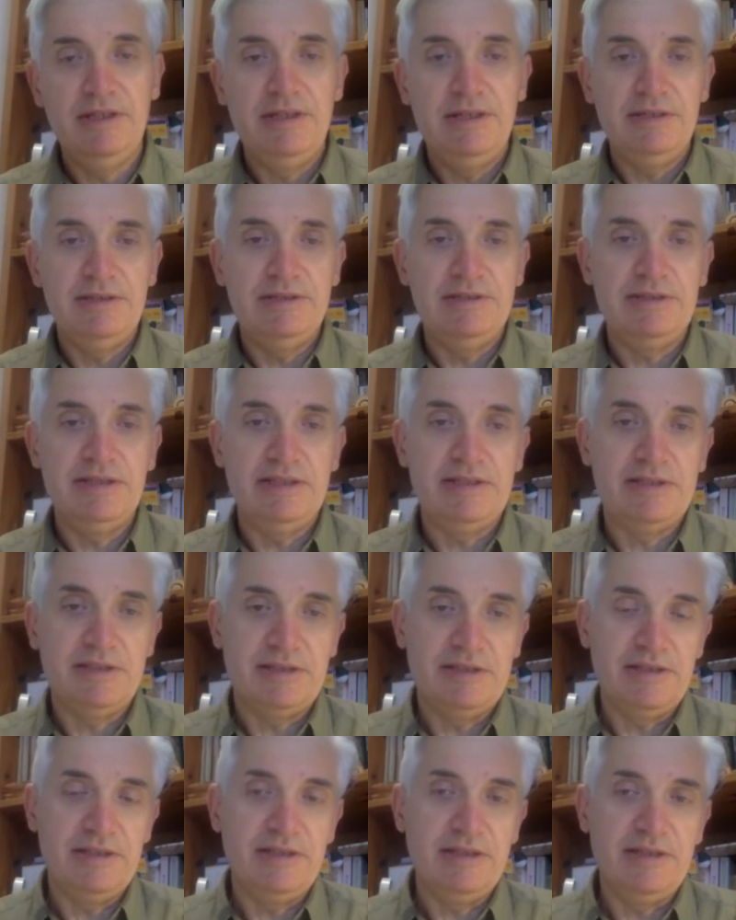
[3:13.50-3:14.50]

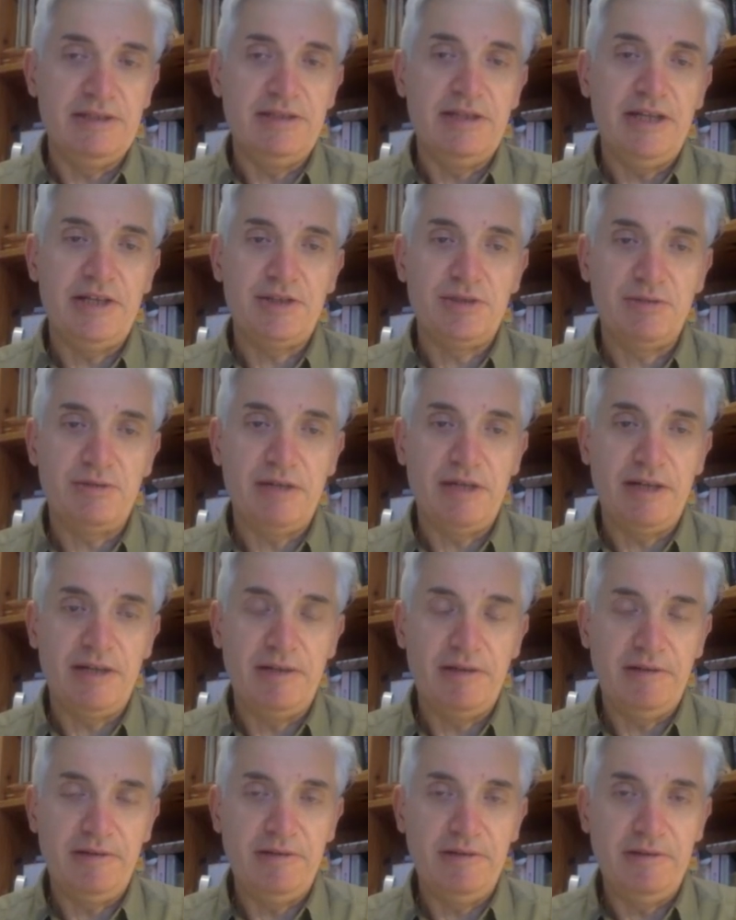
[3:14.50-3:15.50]
this national
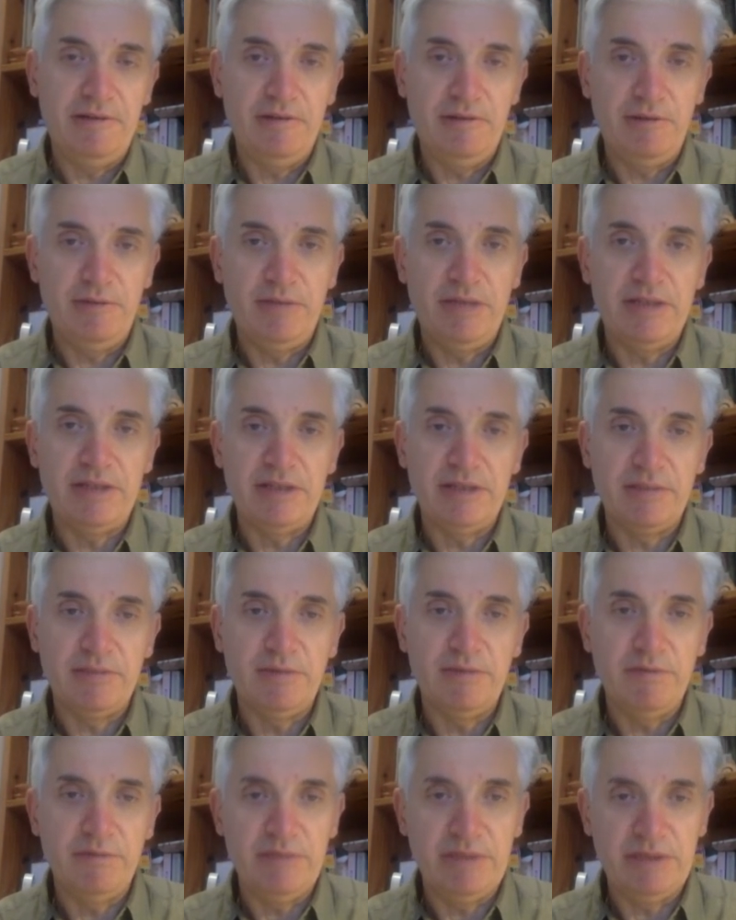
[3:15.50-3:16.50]
romantic
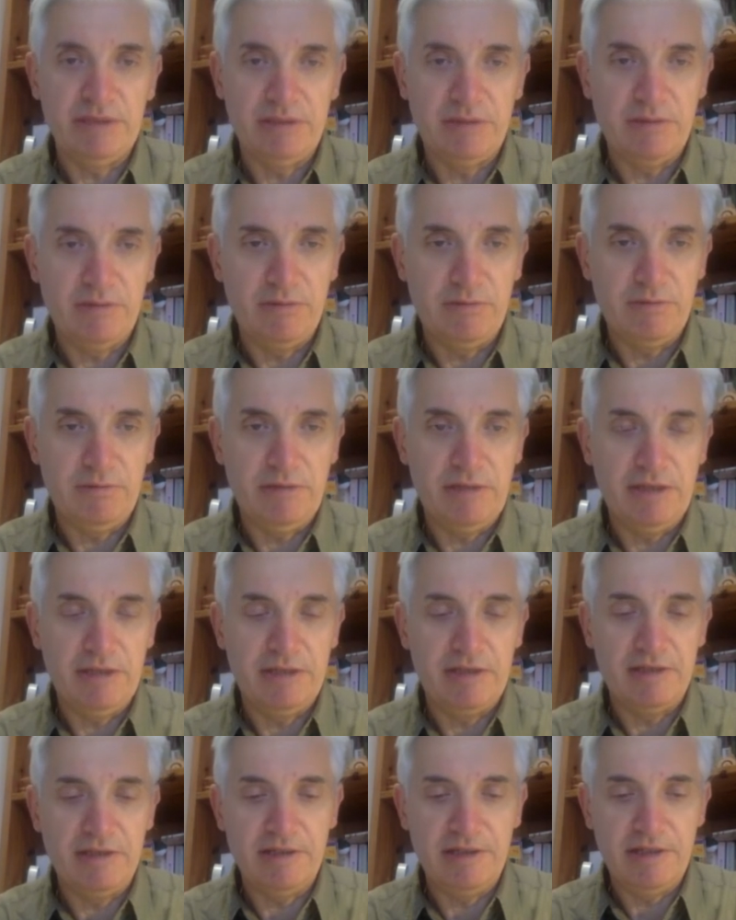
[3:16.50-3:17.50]
movement toward
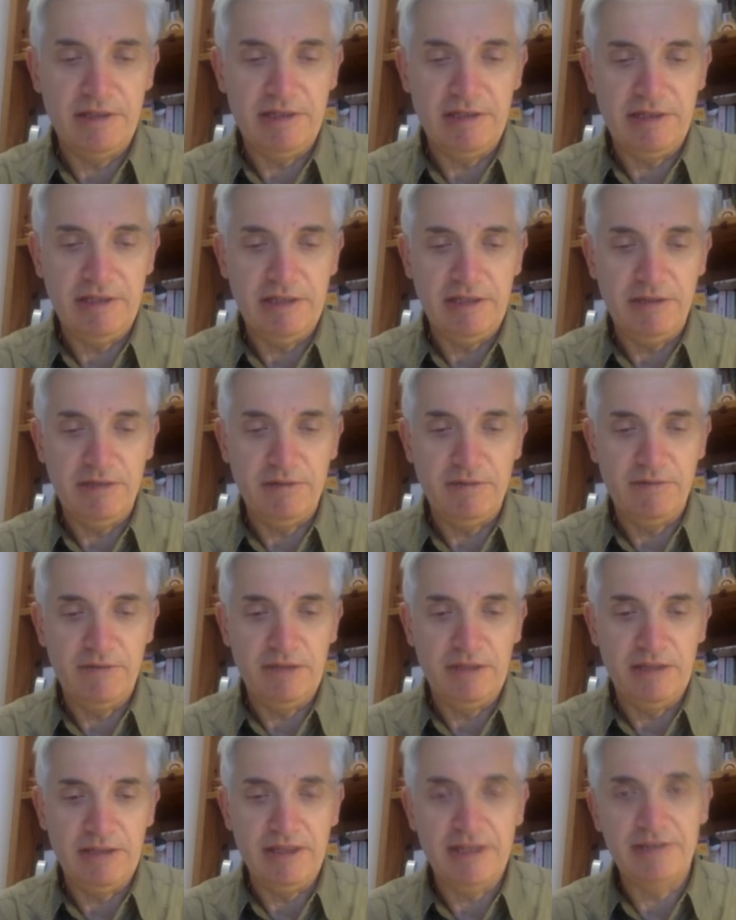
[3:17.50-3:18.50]
the end of
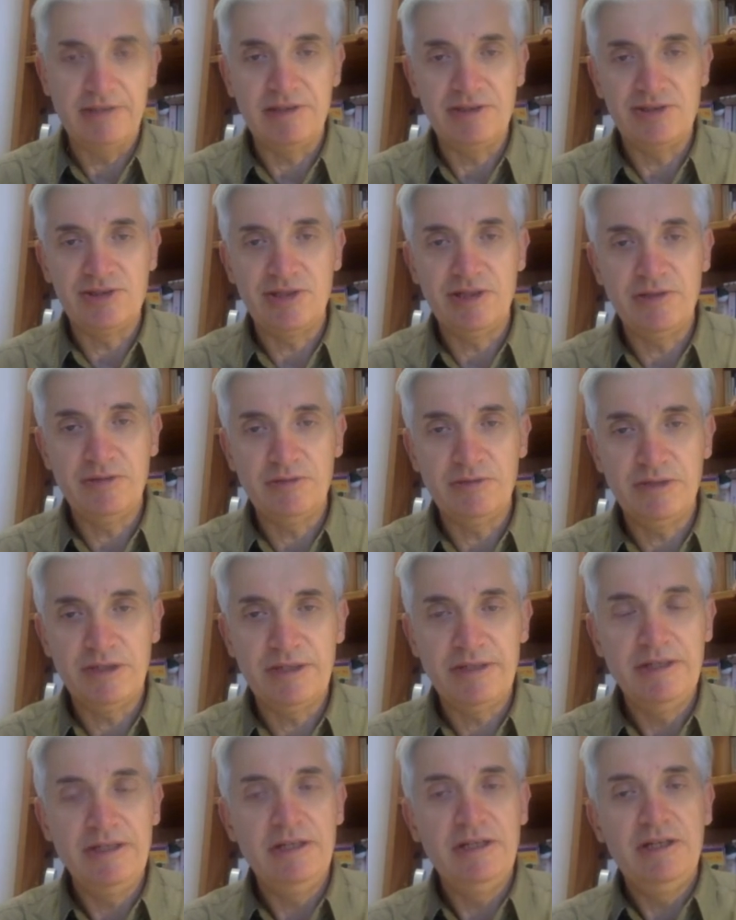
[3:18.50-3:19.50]
the 19th
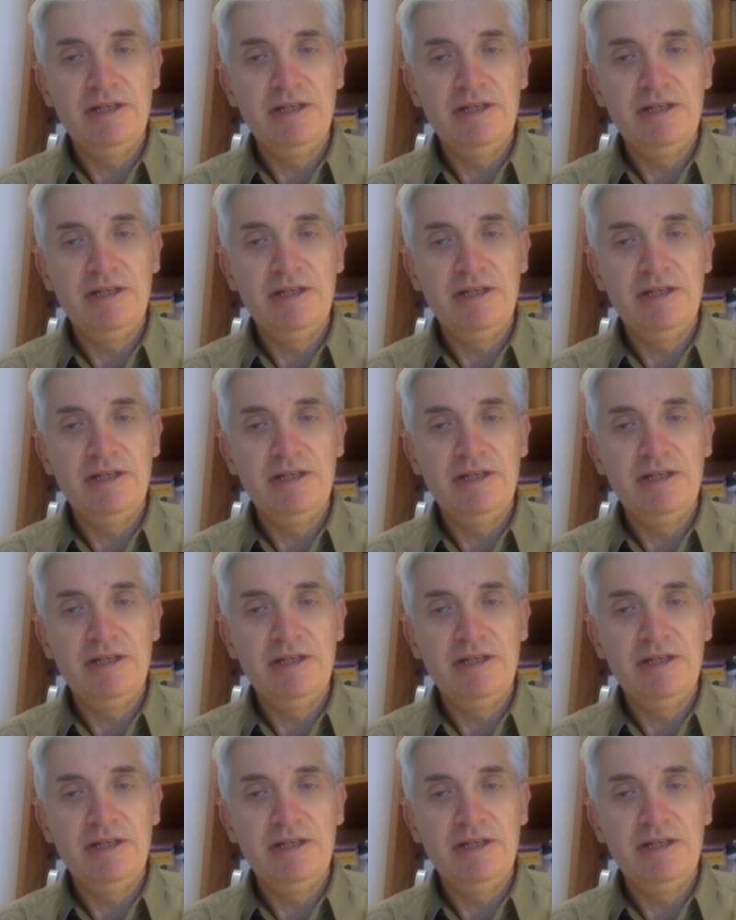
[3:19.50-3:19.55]
century,